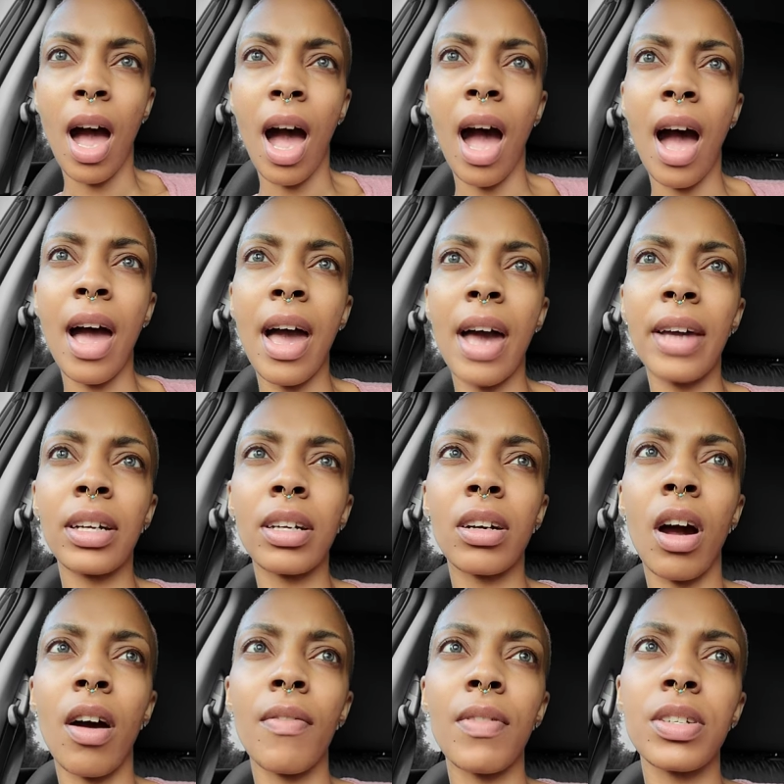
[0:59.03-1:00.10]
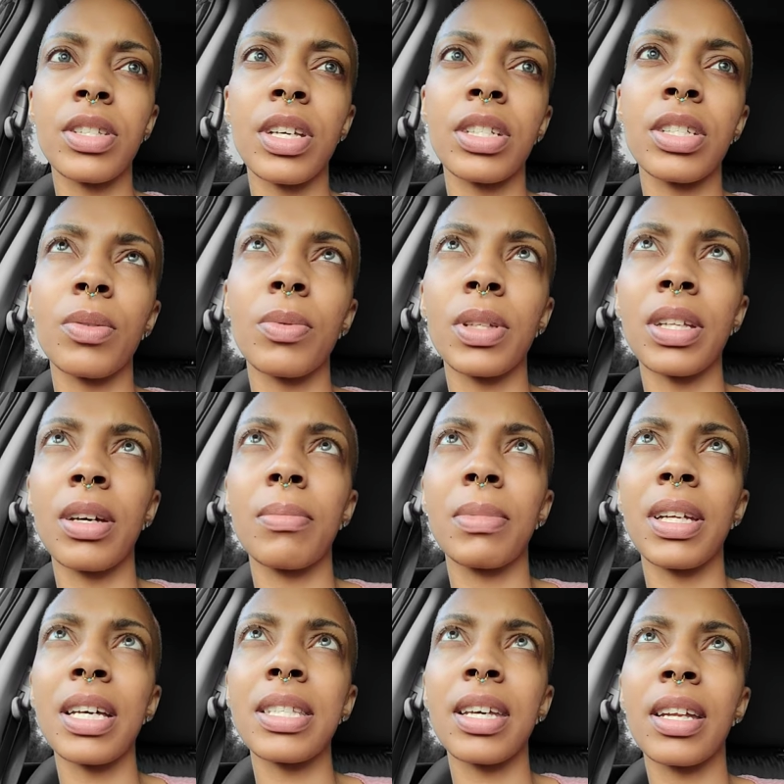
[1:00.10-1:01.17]
I had a conversation with them,
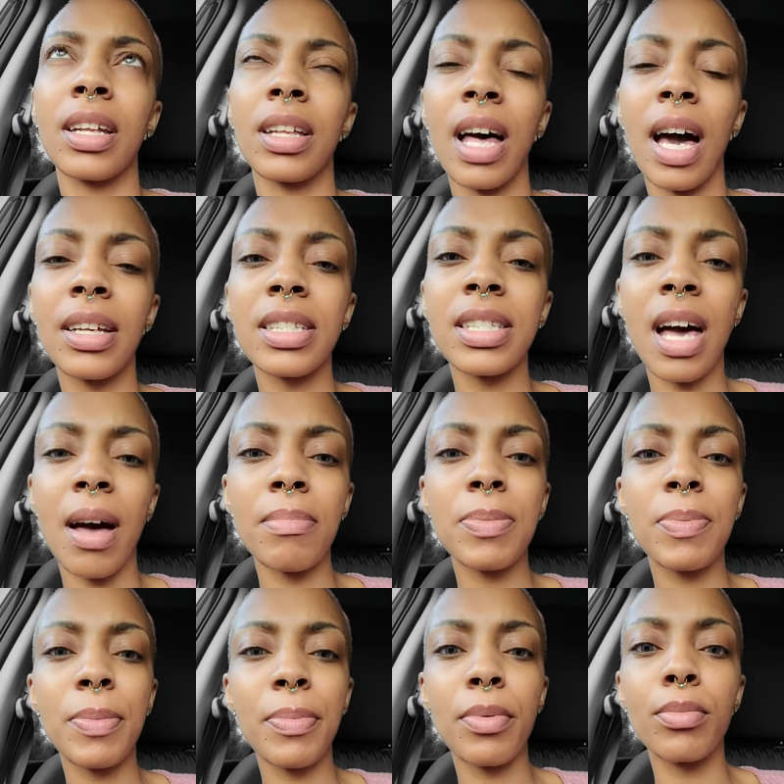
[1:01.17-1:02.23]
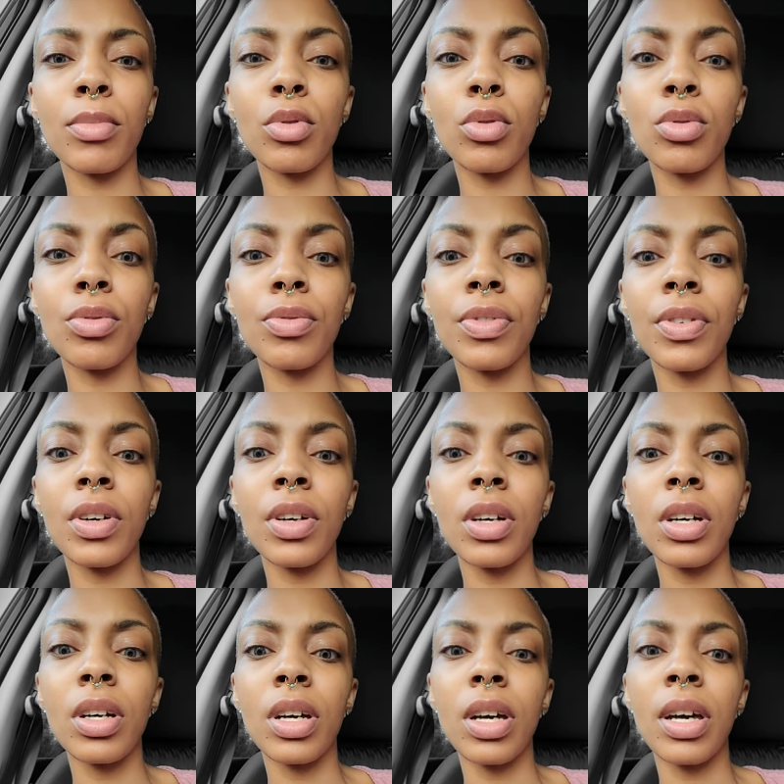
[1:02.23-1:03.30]
and I said a lot of times people move
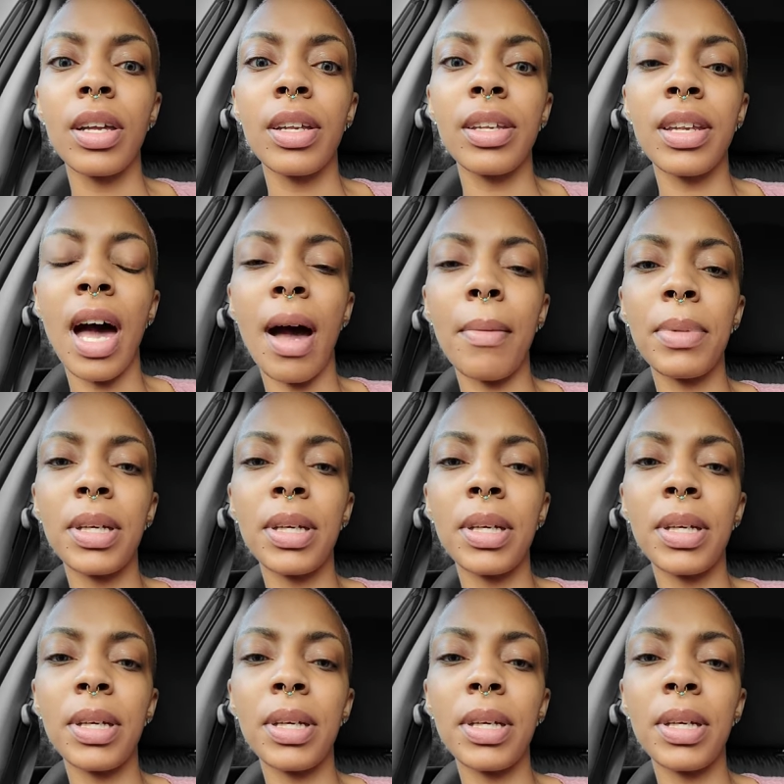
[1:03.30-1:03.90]
not